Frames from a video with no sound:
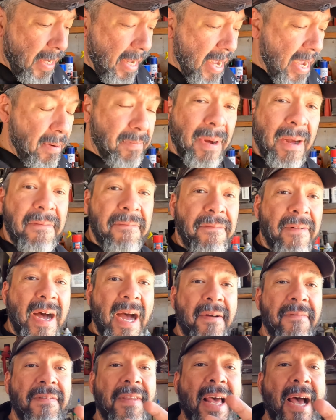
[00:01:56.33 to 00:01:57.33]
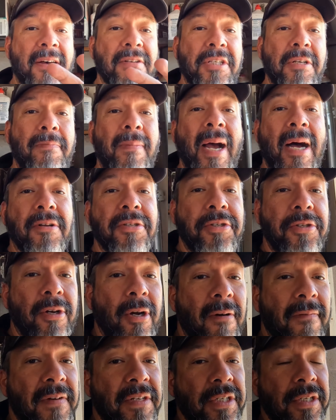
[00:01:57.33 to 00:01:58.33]
5,000 mile
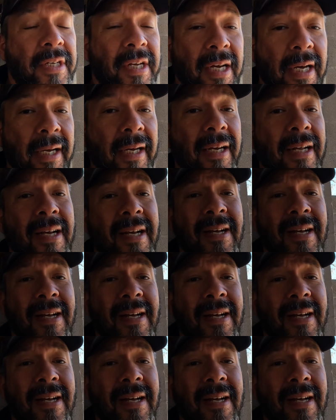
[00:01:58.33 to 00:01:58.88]
service done